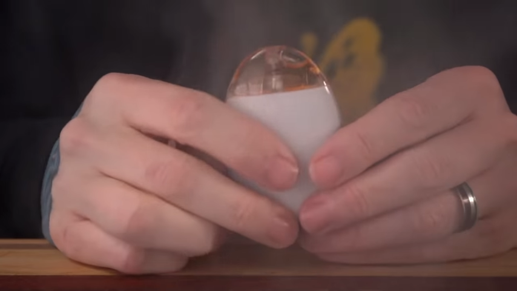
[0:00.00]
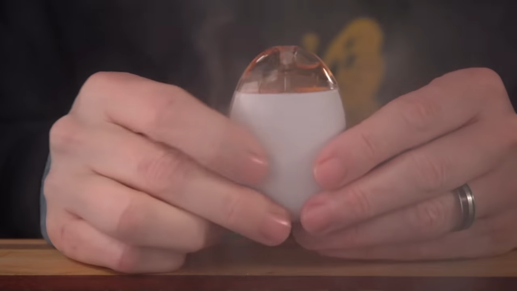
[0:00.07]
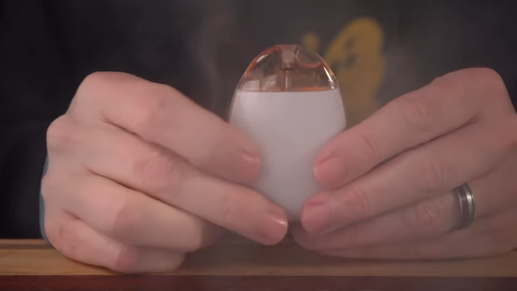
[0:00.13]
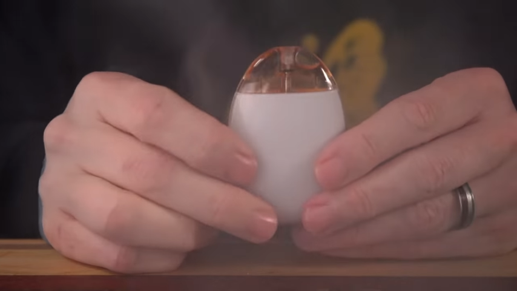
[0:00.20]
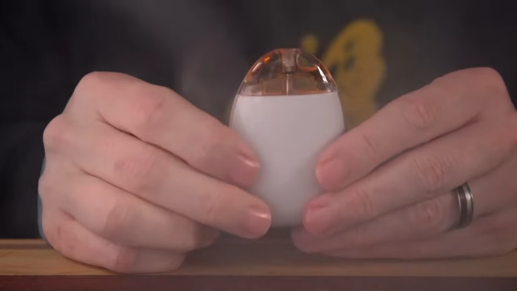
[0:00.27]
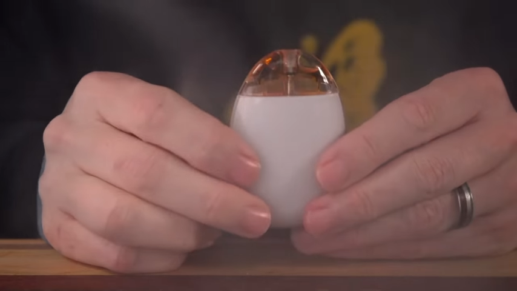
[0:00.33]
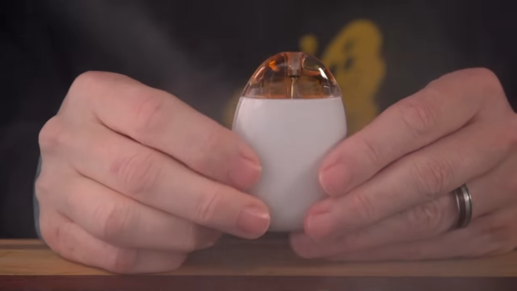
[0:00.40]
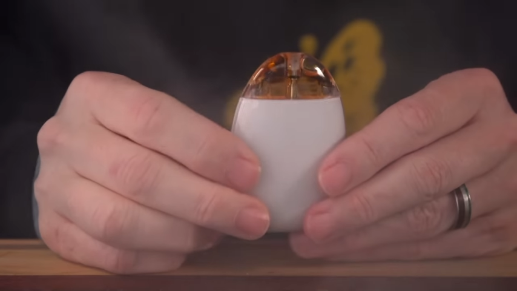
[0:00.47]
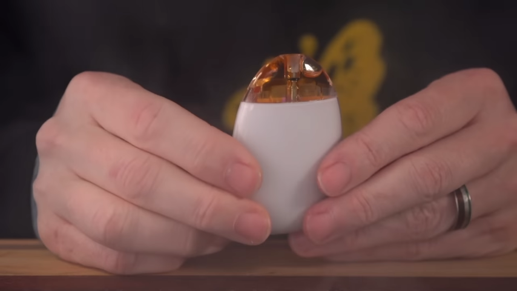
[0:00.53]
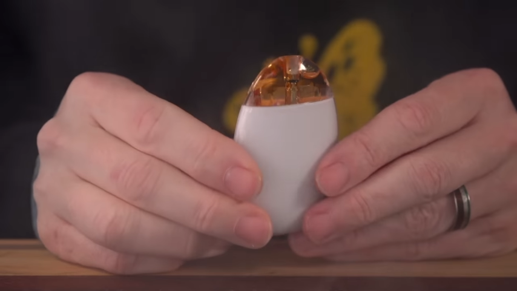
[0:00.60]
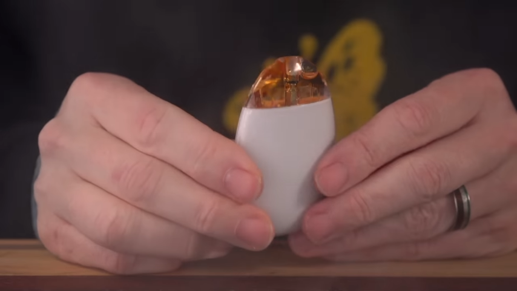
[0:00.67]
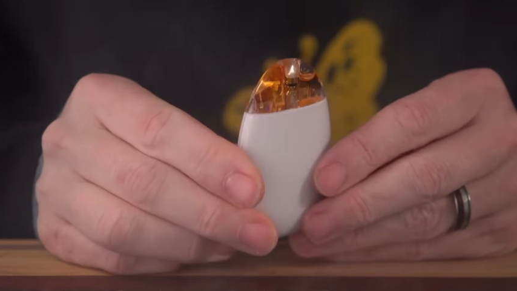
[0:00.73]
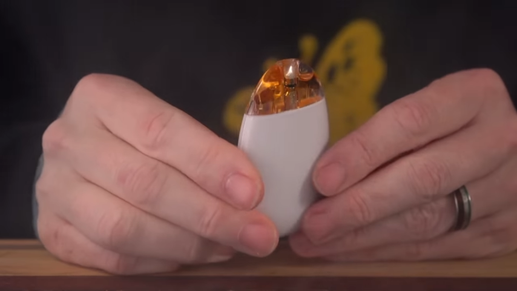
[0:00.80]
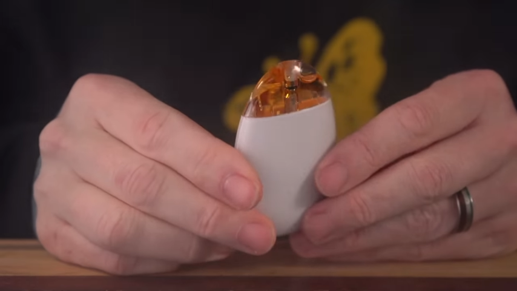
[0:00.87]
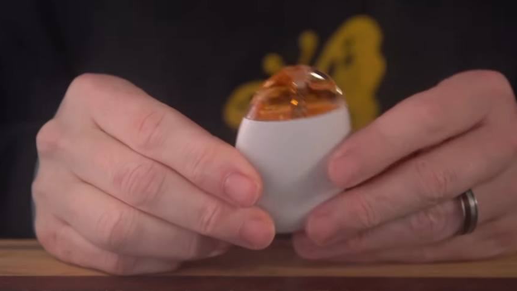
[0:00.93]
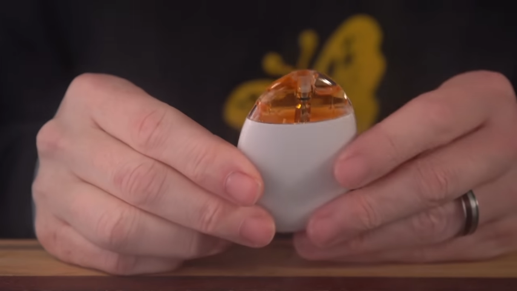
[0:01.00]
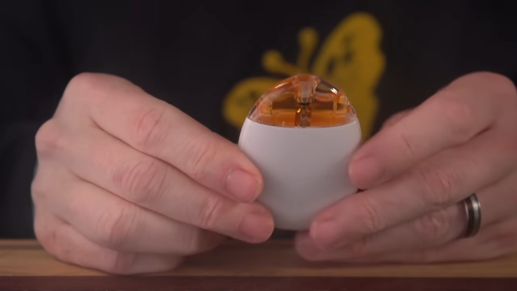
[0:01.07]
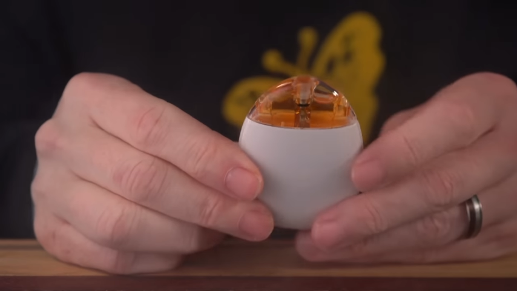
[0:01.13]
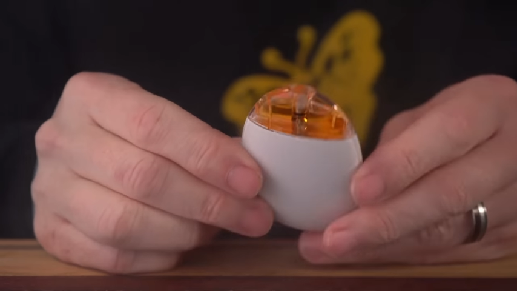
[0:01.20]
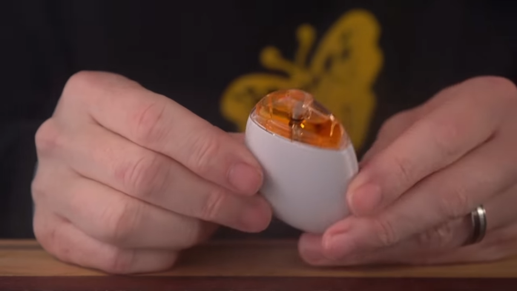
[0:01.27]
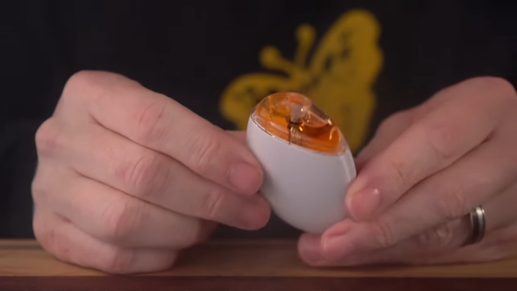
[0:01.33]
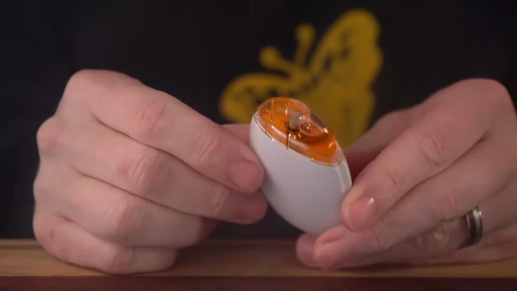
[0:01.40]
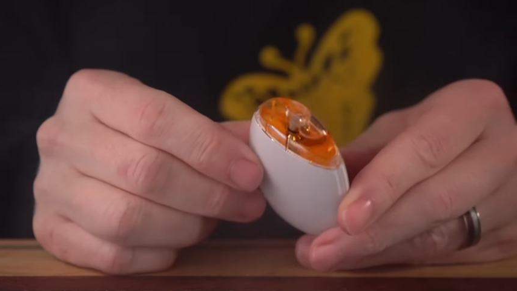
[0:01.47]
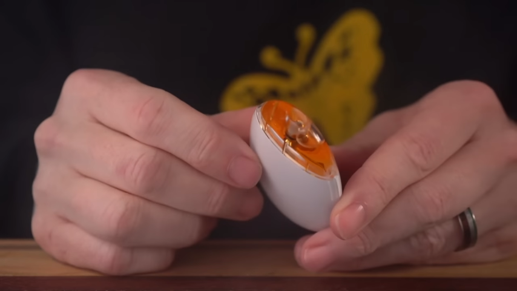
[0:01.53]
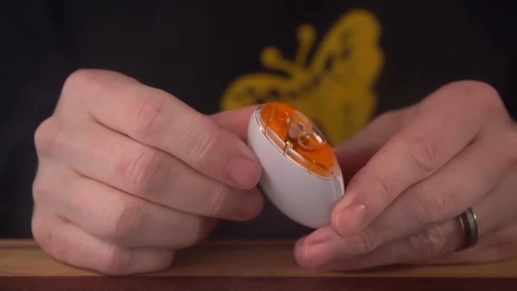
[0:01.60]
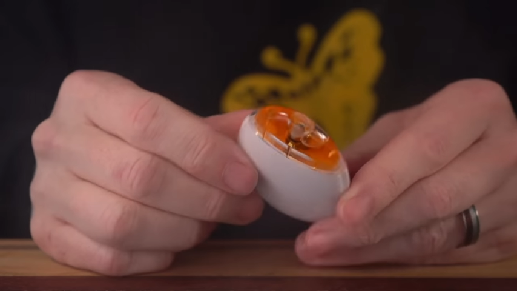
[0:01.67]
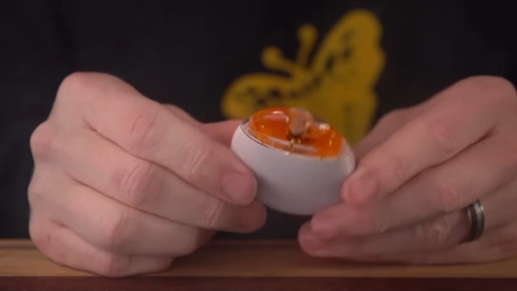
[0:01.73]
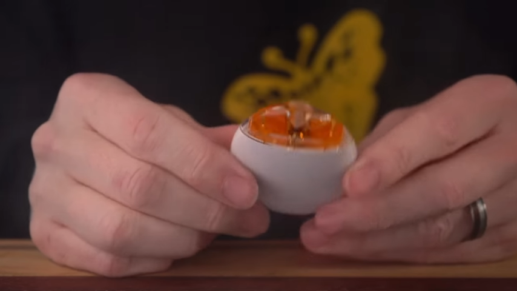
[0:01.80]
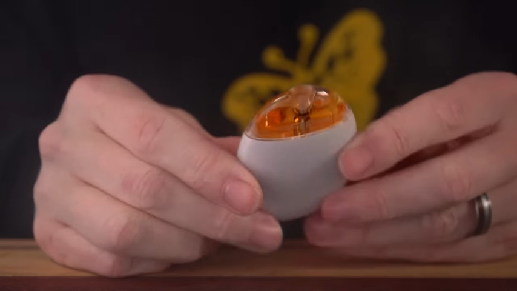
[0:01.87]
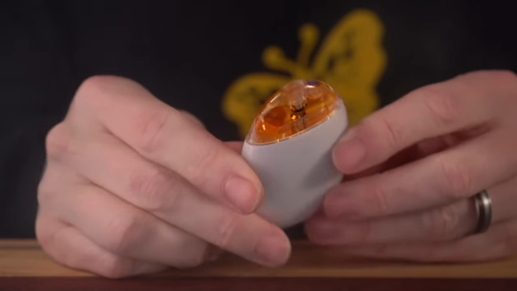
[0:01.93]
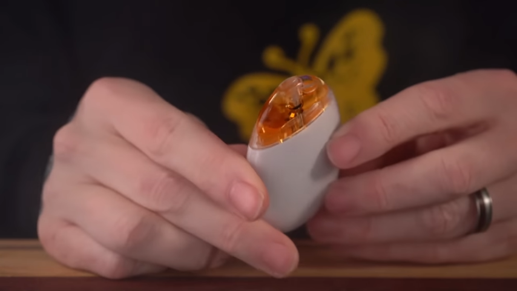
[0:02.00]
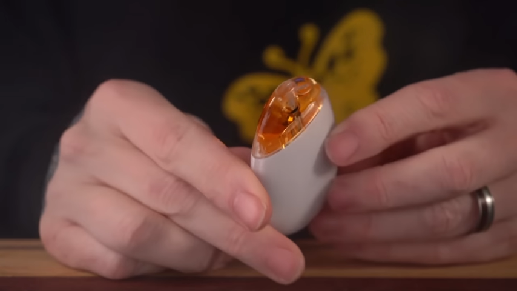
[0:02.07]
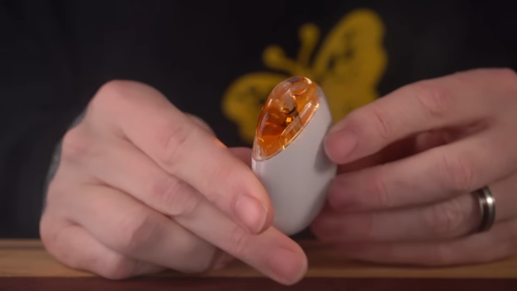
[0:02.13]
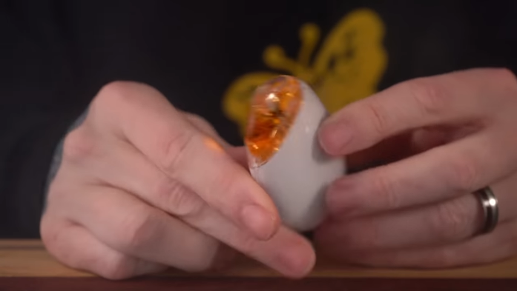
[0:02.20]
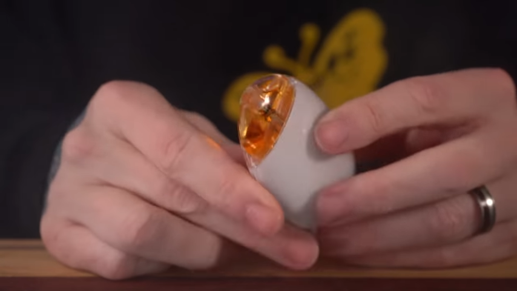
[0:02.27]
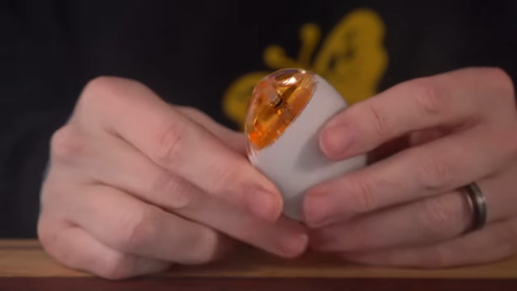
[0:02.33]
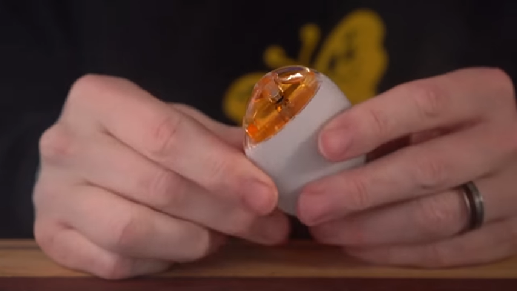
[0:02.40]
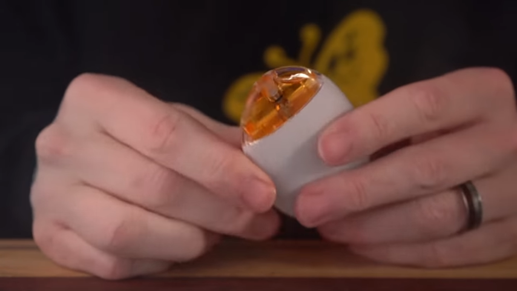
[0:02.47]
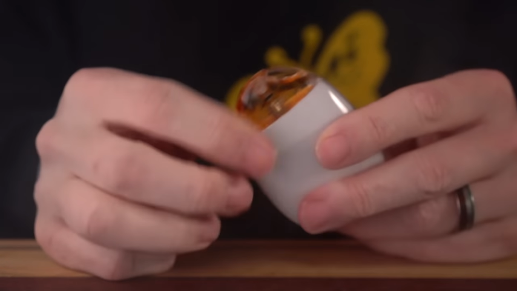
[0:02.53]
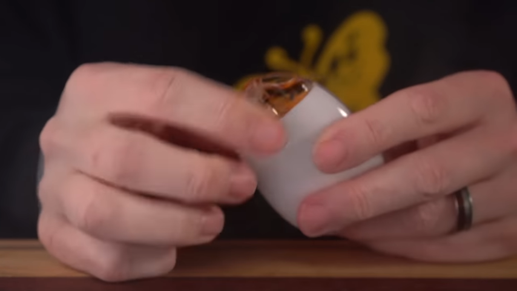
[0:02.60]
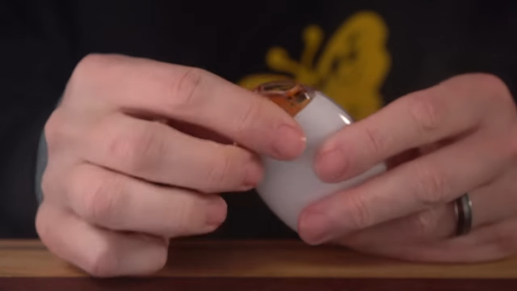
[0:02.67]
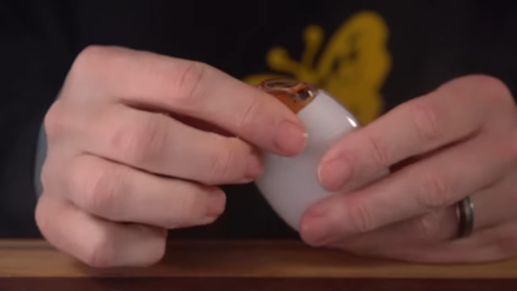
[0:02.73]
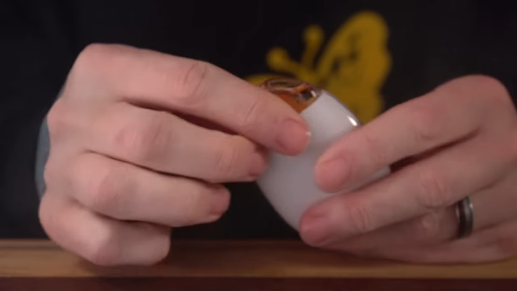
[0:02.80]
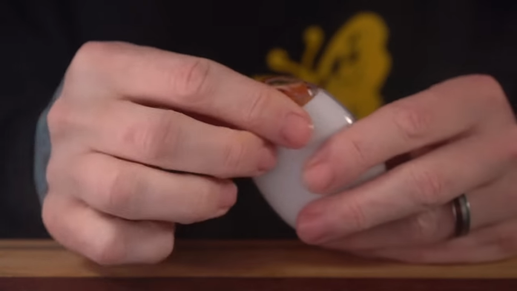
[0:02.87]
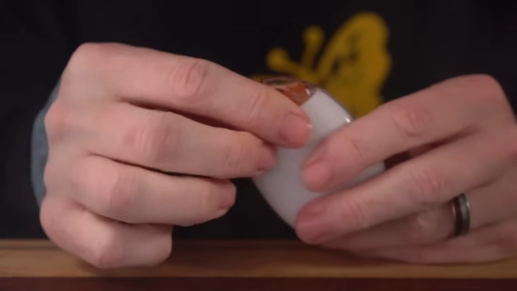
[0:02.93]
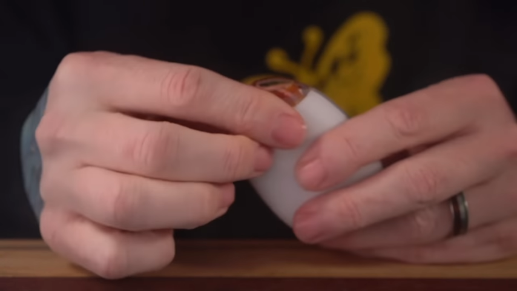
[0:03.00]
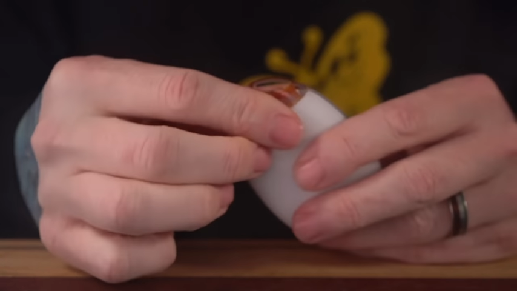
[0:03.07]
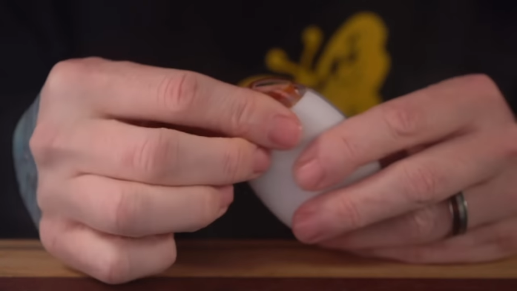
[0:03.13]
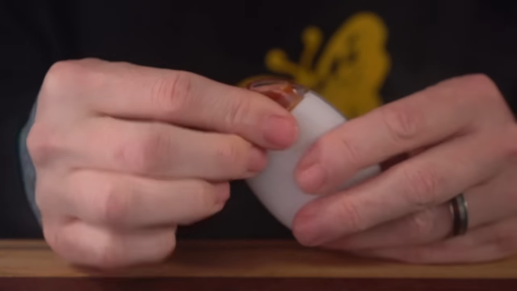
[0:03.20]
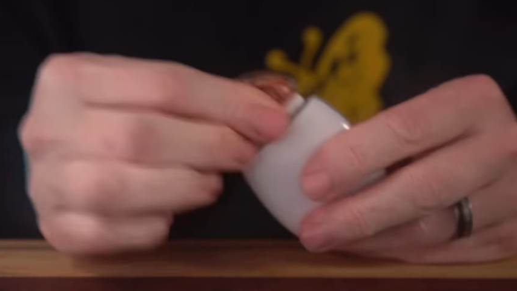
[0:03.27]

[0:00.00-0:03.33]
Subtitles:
No face is visible, so there are no lips to read.